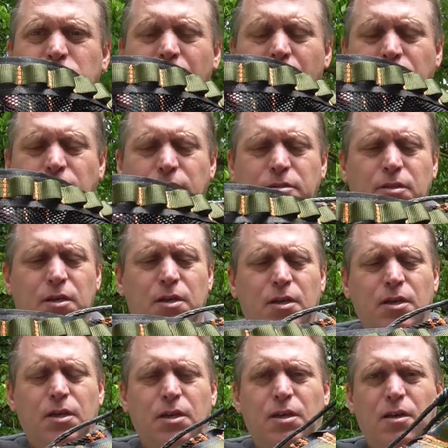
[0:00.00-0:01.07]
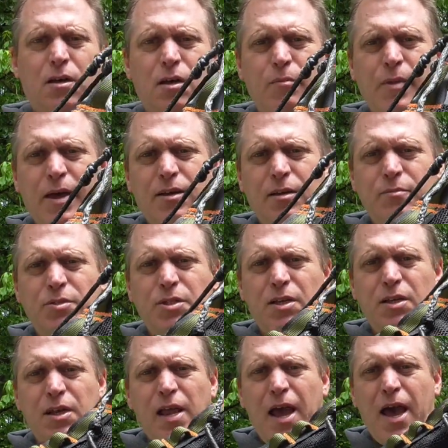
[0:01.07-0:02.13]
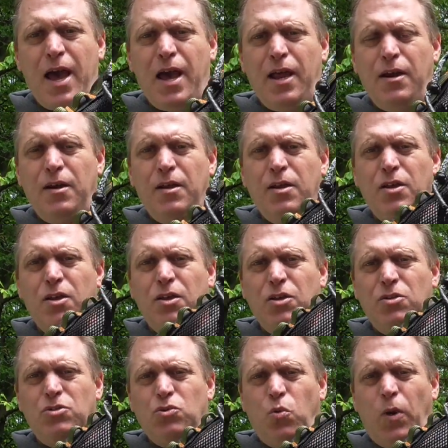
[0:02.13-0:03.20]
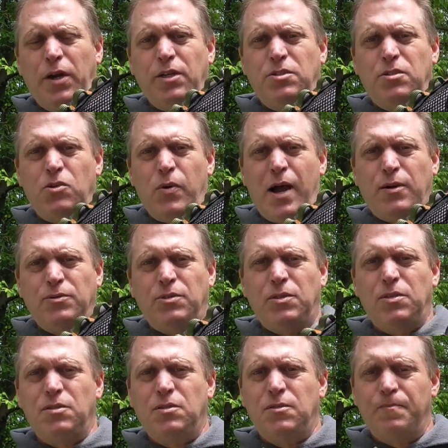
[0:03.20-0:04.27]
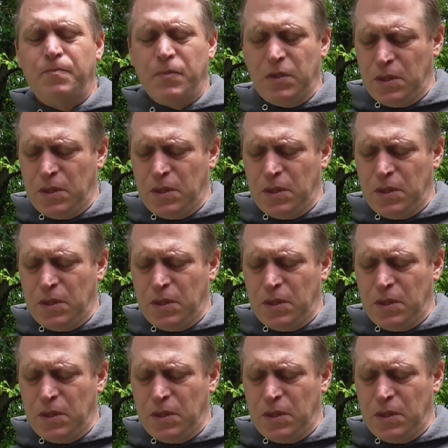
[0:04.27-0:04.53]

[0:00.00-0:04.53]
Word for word: Saddles. Um, that comes in at 22 ounces.